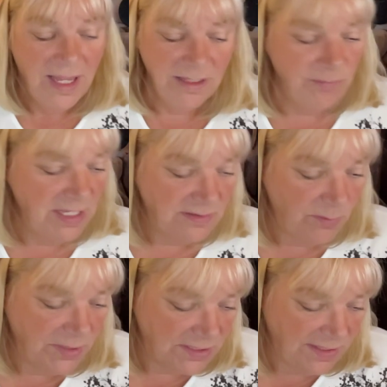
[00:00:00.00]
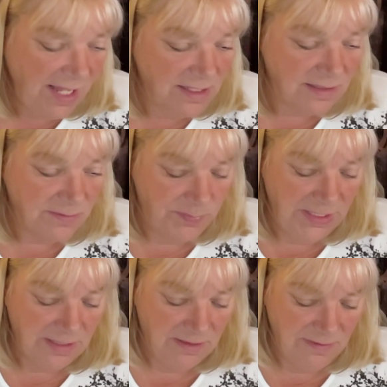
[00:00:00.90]
It makes so much sense
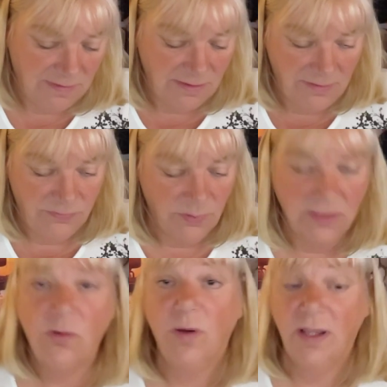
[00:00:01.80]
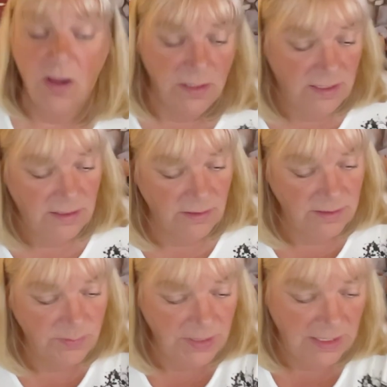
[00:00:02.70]
because of what's going on here at
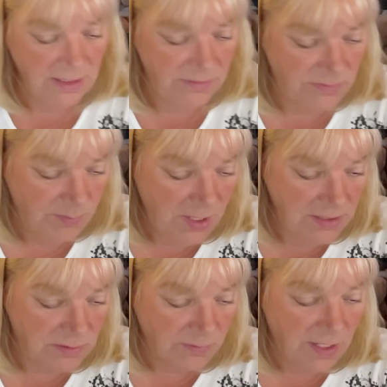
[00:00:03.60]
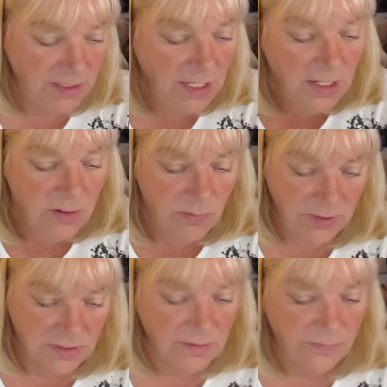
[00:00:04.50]
the beginning of the month, right?
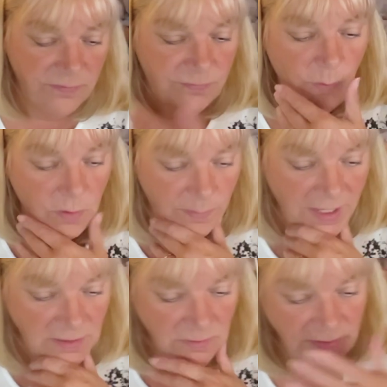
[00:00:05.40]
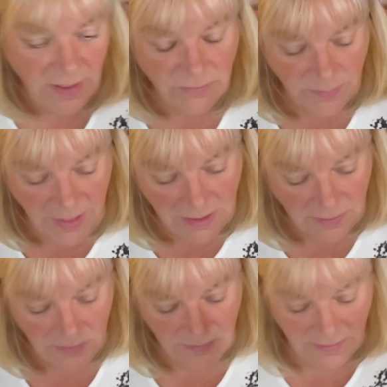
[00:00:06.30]
With the Four of Pentacles, Seven of
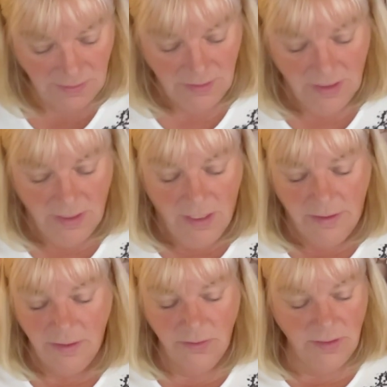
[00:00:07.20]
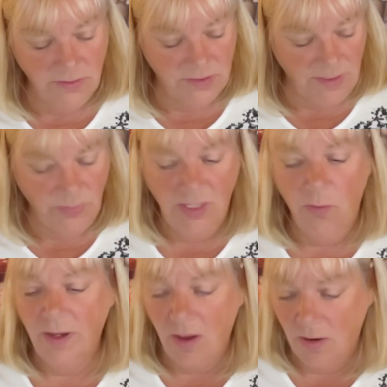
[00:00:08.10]
Pentacles, there's something
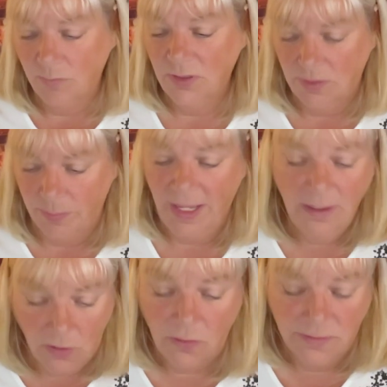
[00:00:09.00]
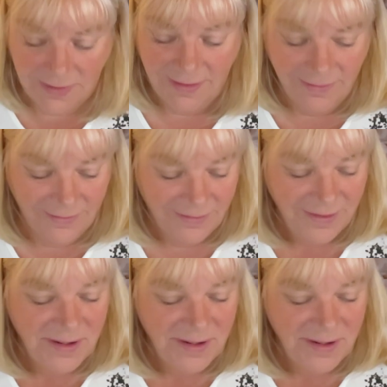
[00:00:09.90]
going on with your pentacles here.